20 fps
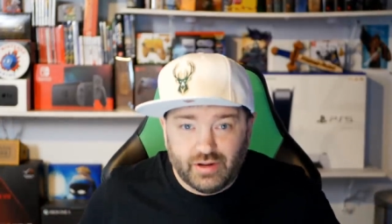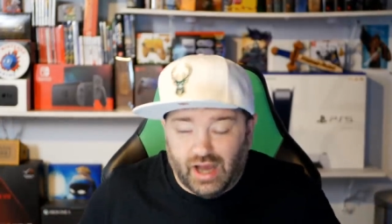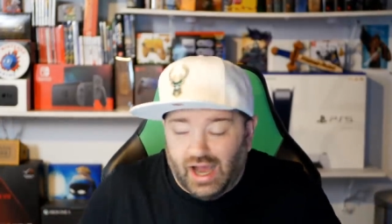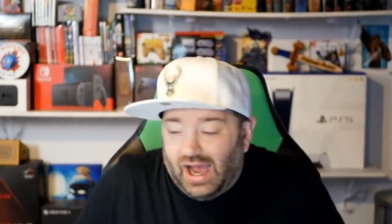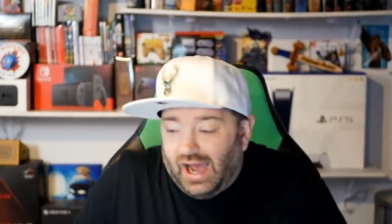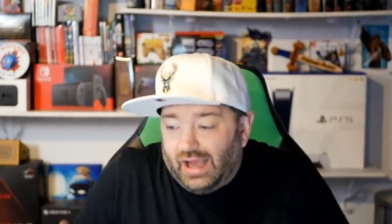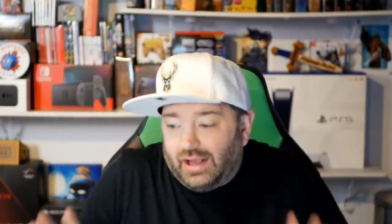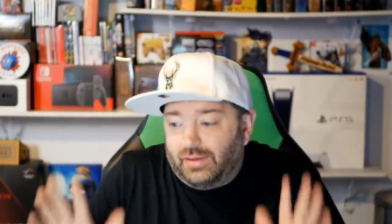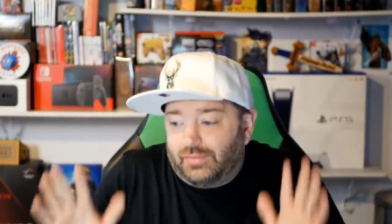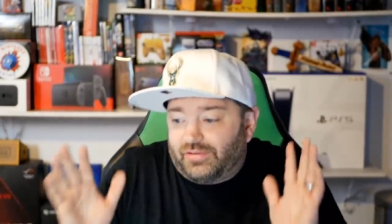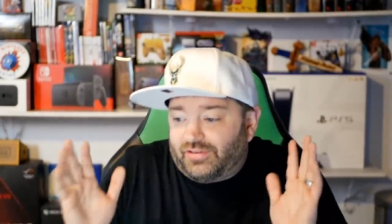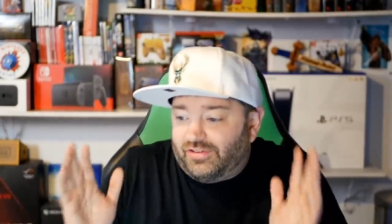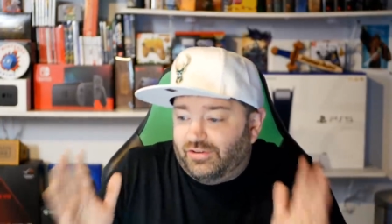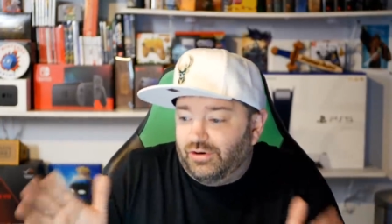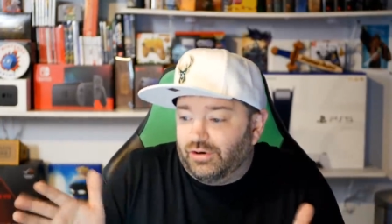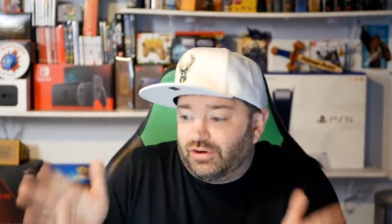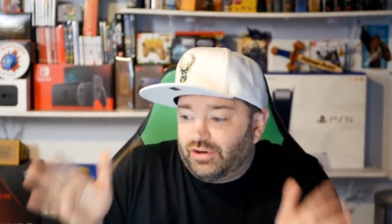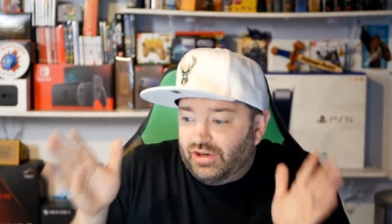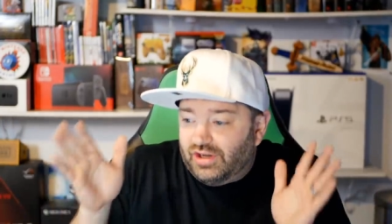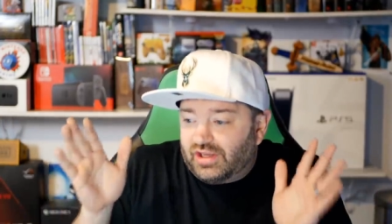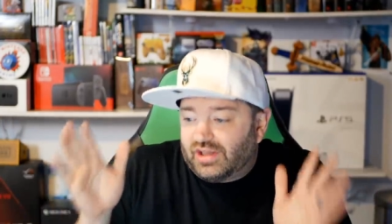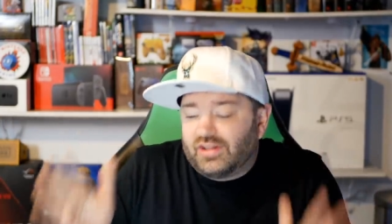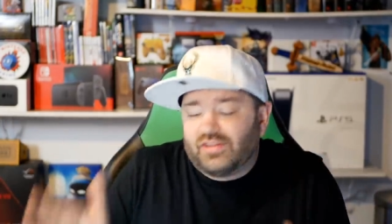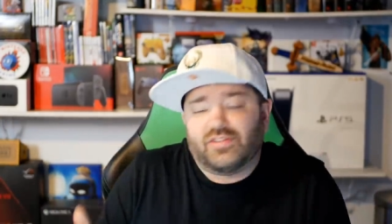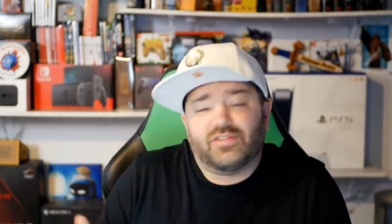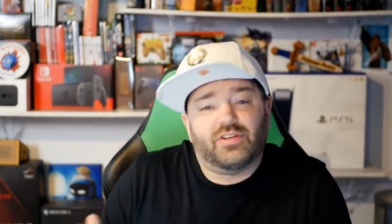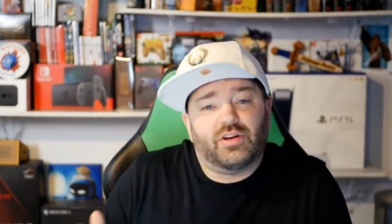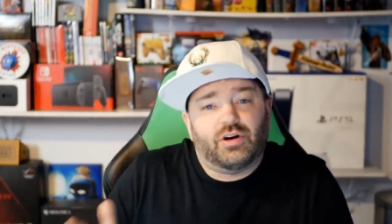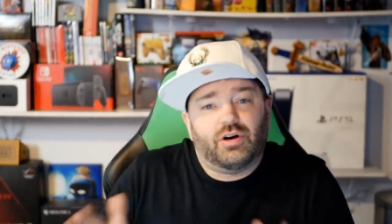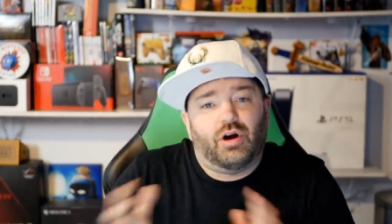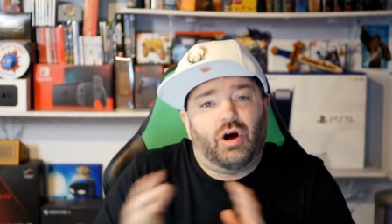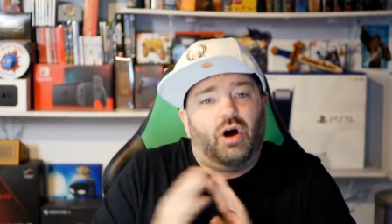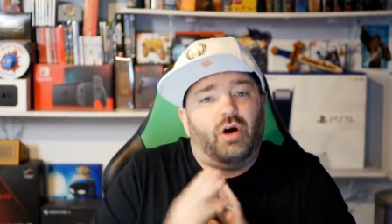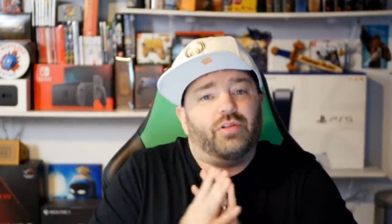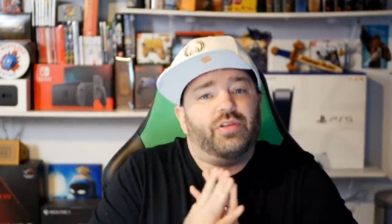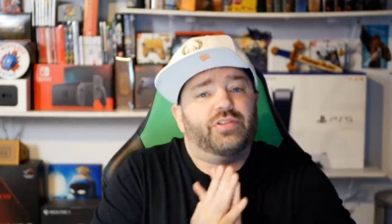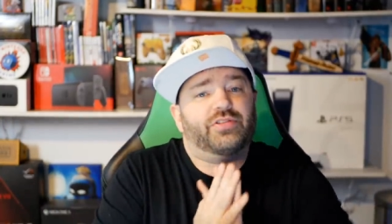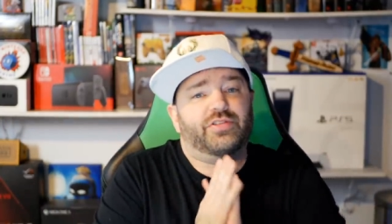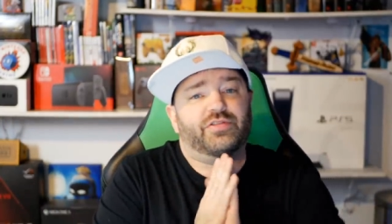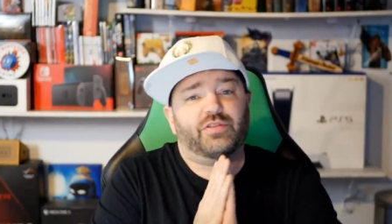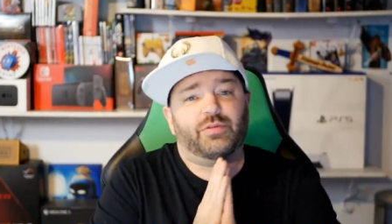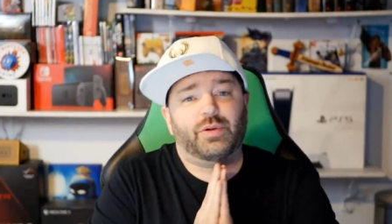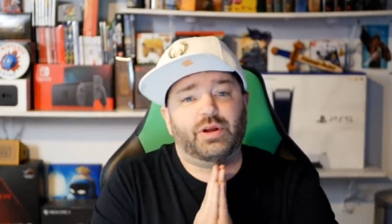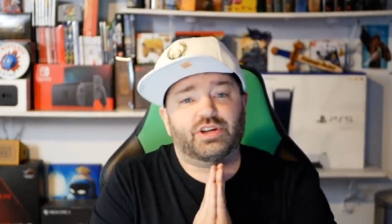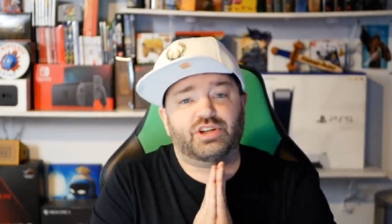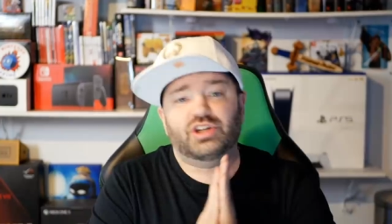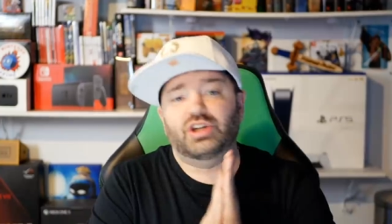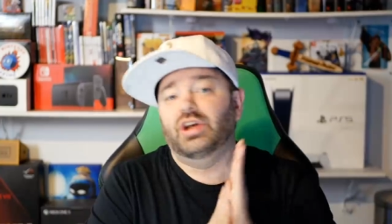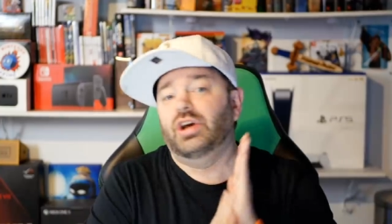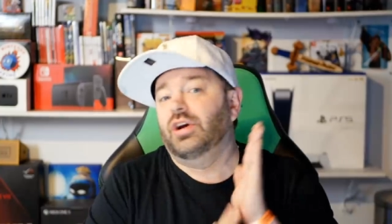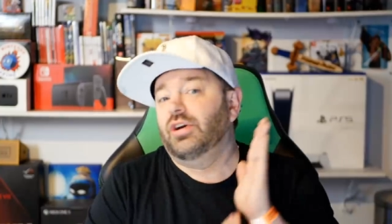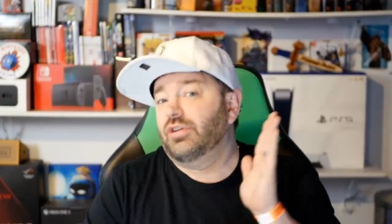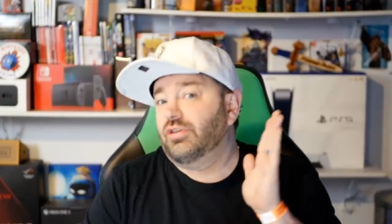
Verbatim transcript: I am still going to consider all this information